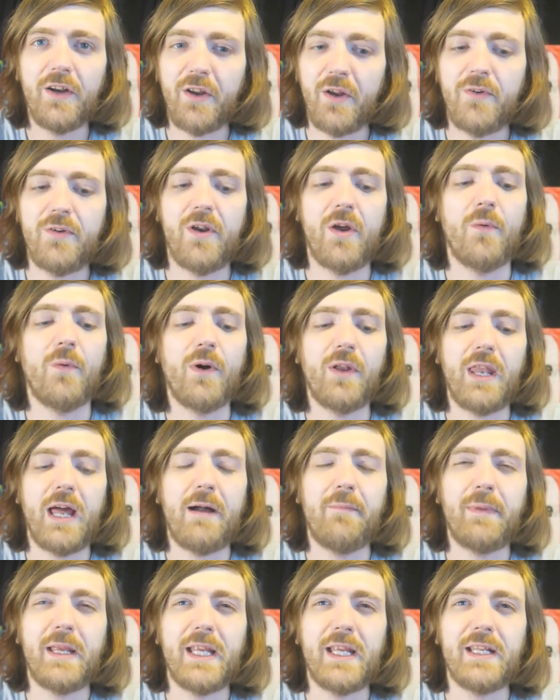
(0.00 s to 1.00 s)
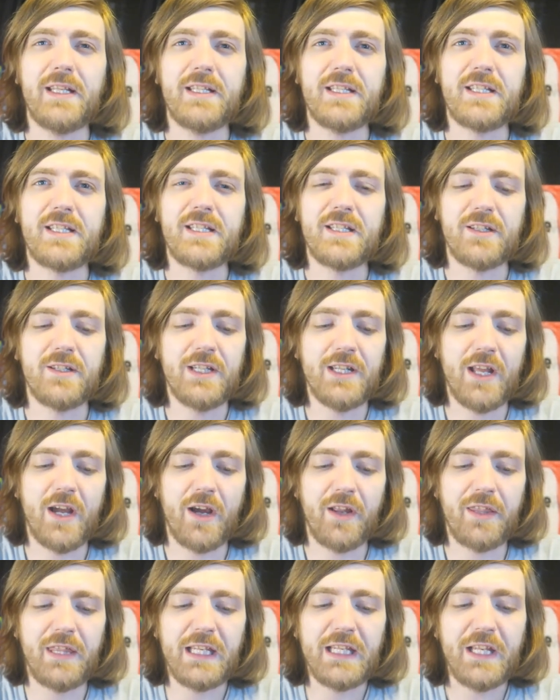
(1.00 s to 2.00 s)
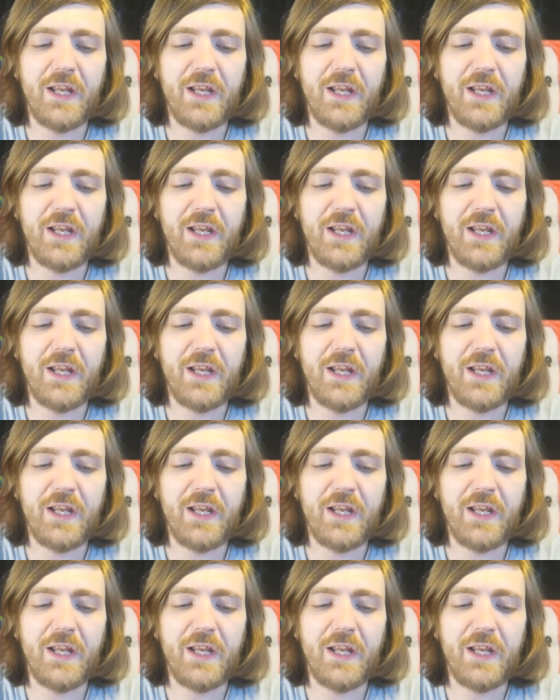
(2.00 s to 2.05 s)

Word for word: I don't know what that means. I